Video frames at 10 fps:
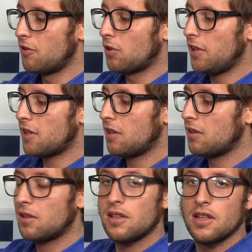and it'll click
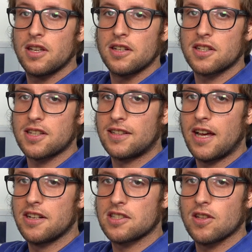just like
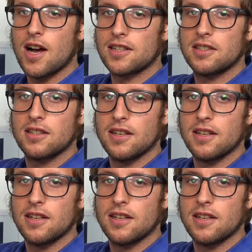that, and it's locked,